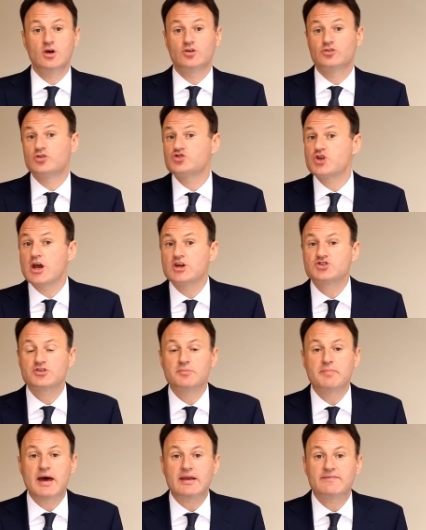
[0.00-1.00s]
to change the
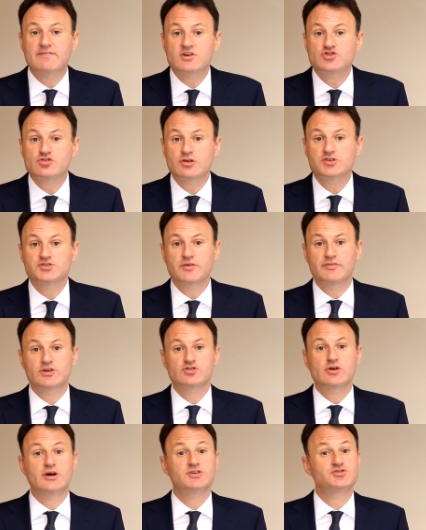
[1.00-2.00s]
beneficiaries of the
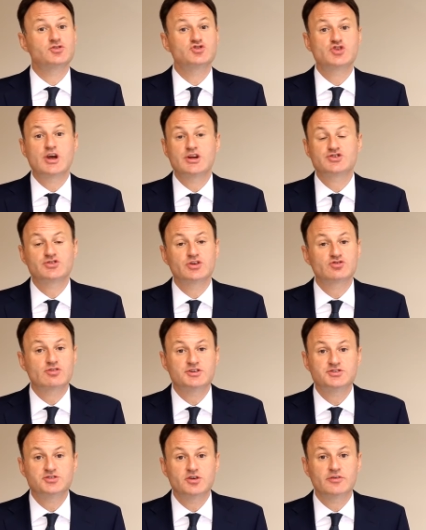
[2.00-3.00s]
trust, to change the
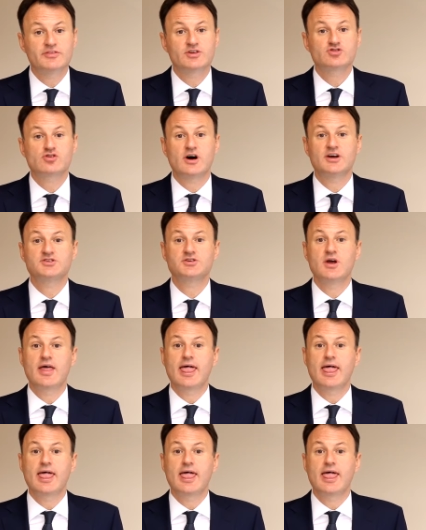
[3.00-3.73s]
trustee of the trust,